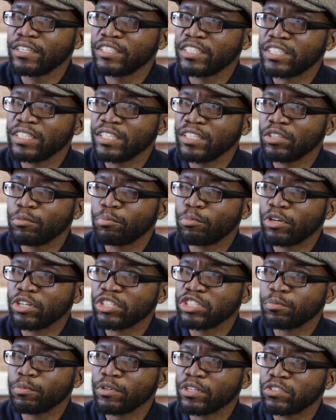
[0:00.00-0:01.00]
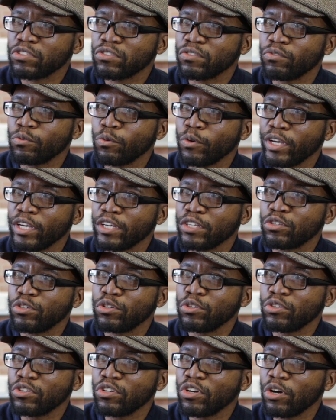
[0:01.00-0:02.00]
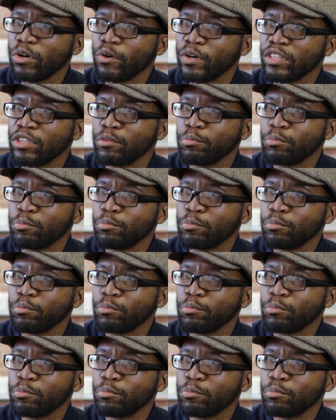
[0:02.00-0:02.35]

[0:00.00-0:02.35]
Seeing the prospects of where it could go and